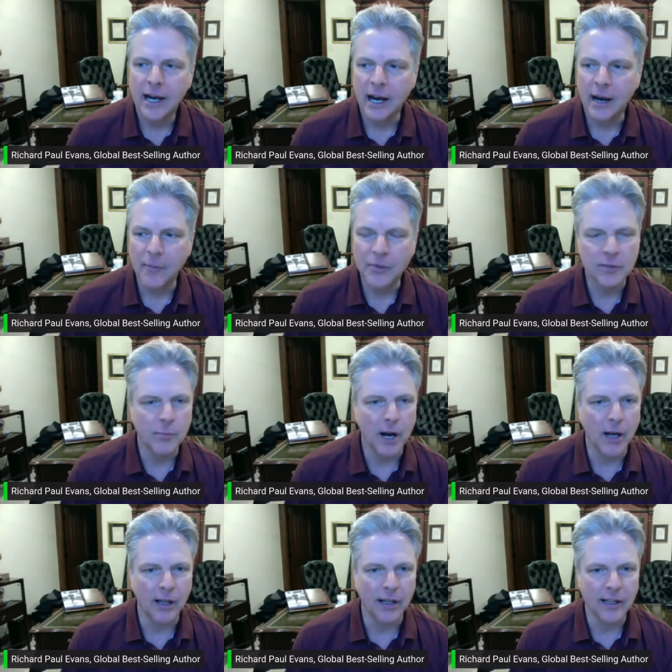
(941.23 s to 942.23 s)
um,
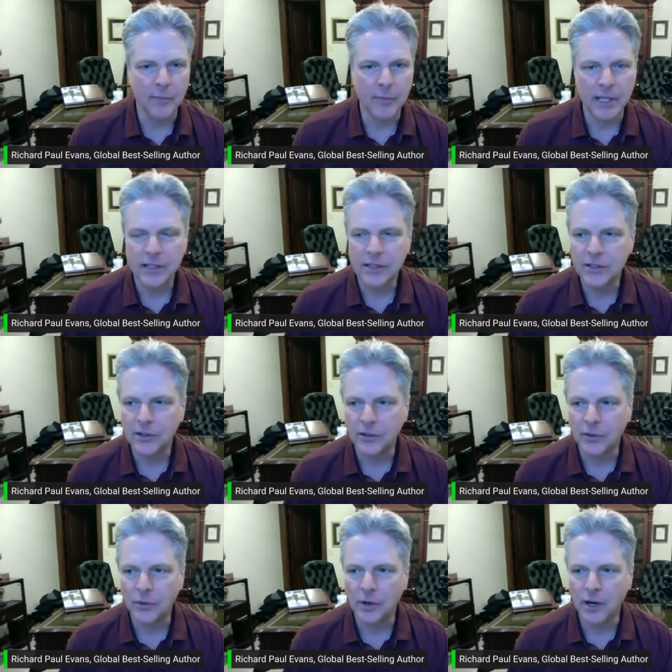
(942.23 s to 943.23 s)
smuggling them
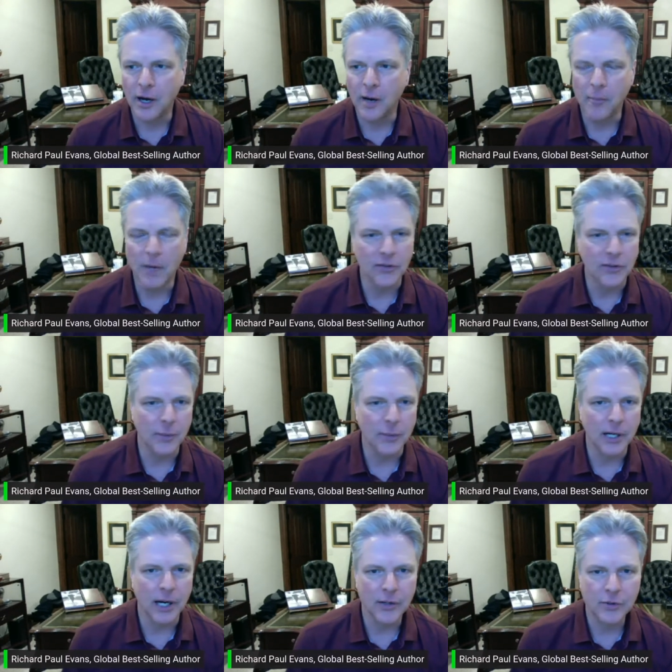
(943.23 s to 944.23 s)
into uh, Muslim
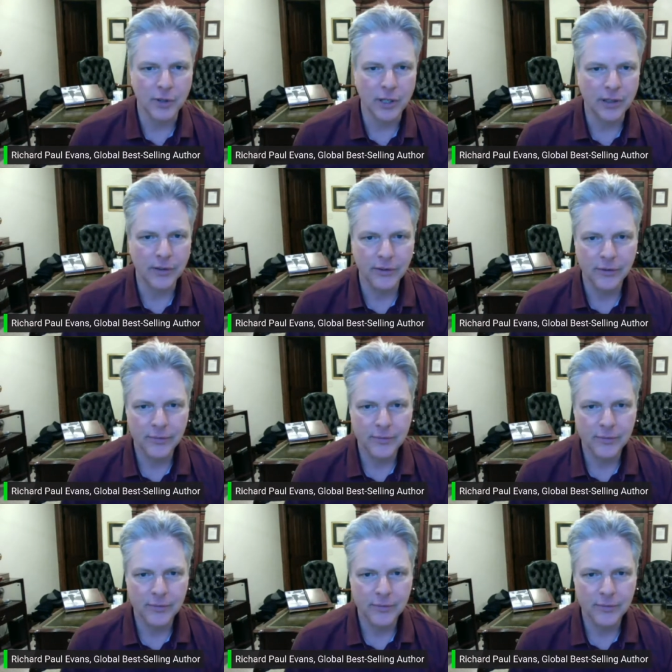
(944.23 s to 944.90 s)
countries.